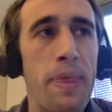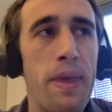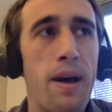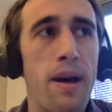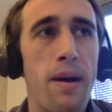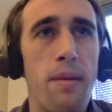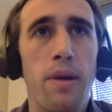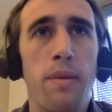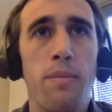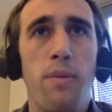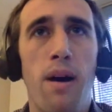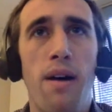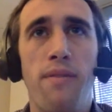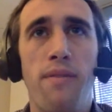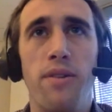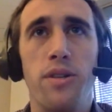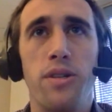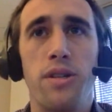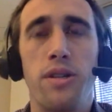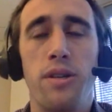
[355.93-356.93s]

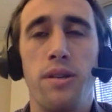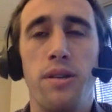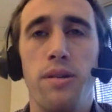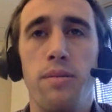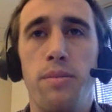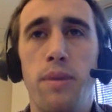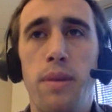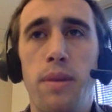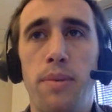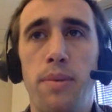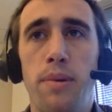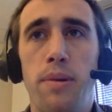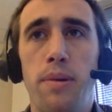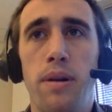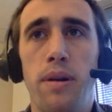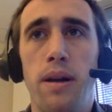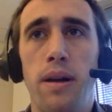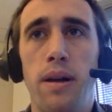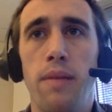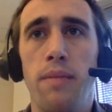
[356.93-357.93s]
impoverished people,
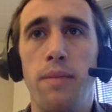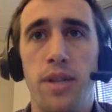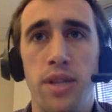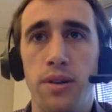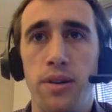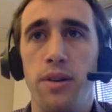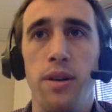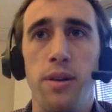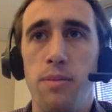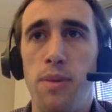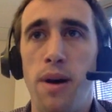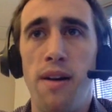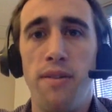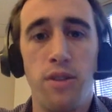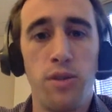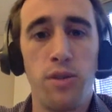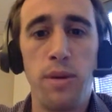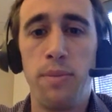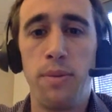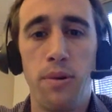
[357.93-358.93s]
materially
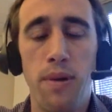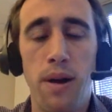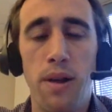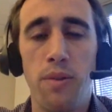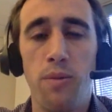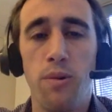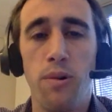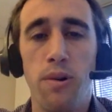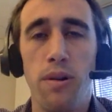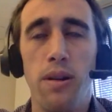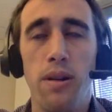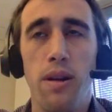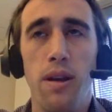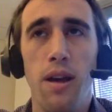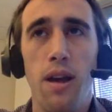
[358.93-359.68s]
impoverished people around the world.